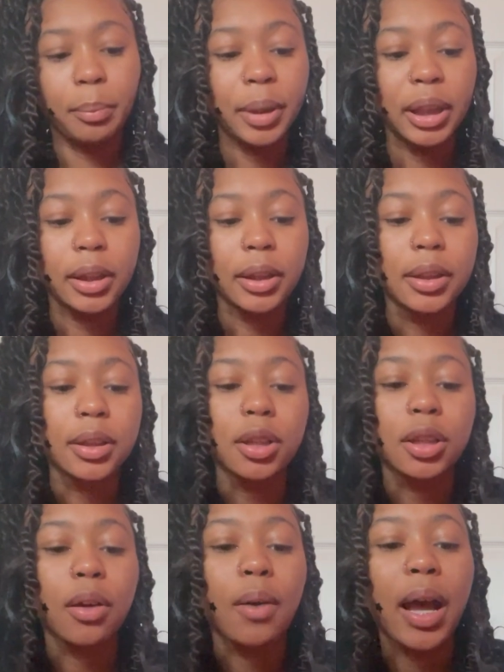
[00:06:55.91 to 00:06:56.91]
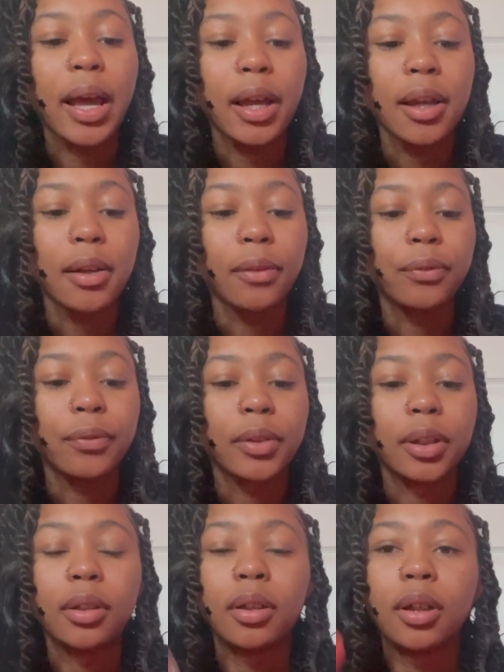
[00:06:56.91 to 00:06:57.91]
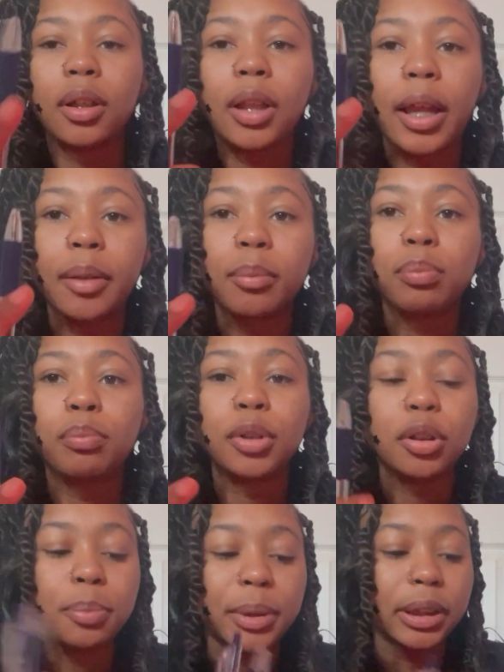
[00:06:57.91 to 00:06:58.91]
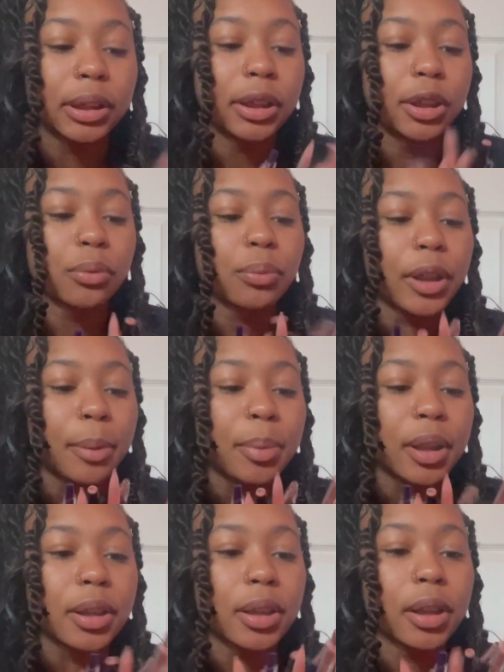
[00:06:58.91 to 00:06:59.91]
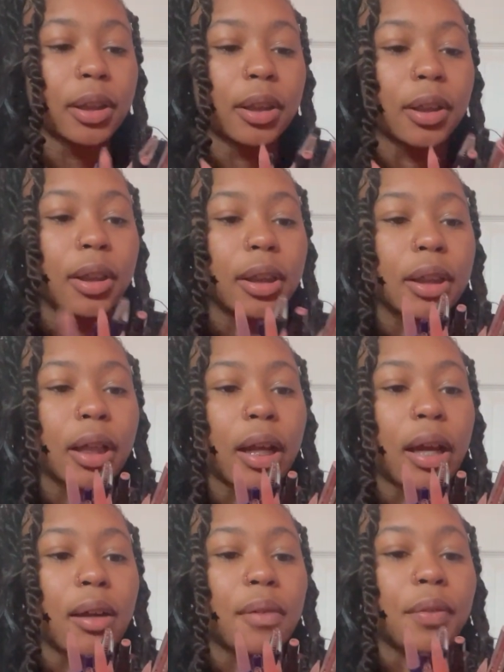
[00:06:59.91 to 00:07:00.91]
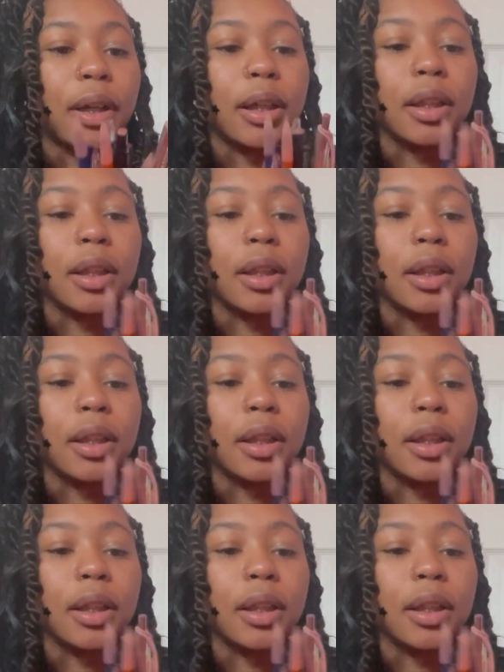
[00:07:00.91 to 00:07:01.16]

pens. So I have like blue pens and red pens in here, and then I have like a